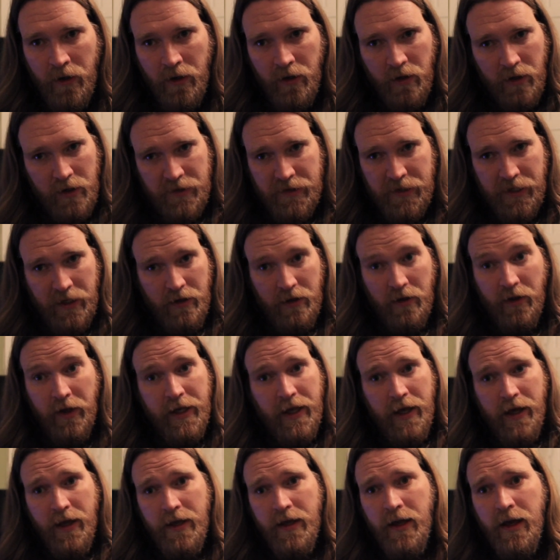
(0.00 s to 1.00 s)
and say like,
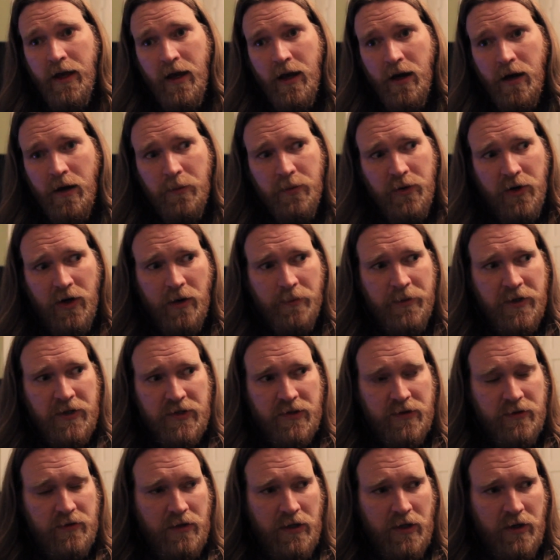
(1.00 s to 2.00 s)
hey, yeah, I
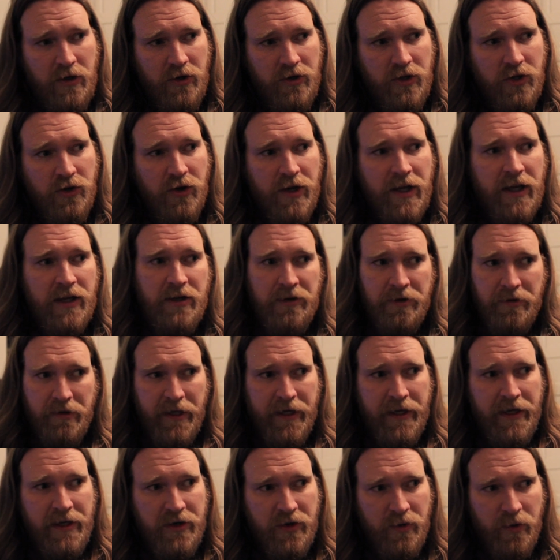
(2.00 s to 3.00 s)
promise, you know, you'll get your
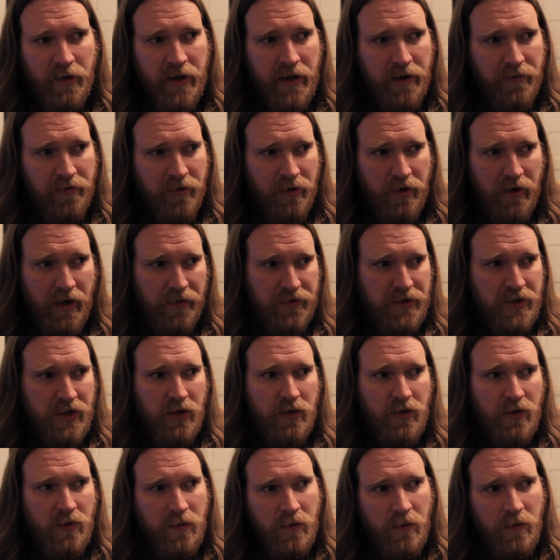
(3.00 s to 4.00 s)
land or whatever after
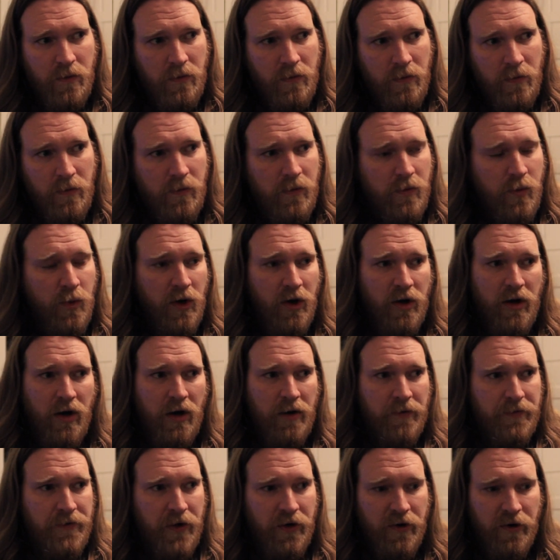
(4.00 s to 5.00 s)
you work
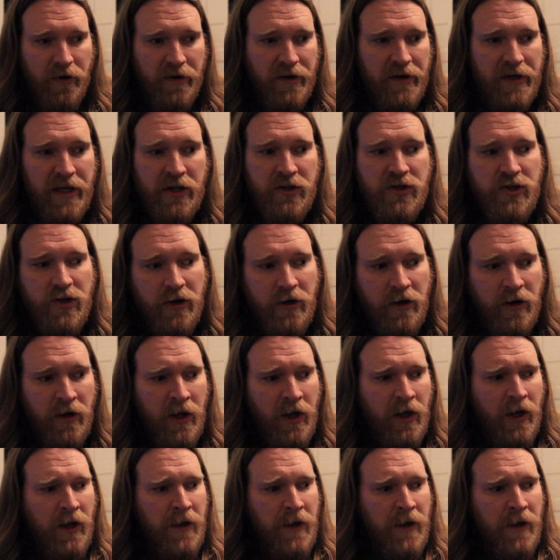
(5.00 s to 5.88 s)
off your indenture.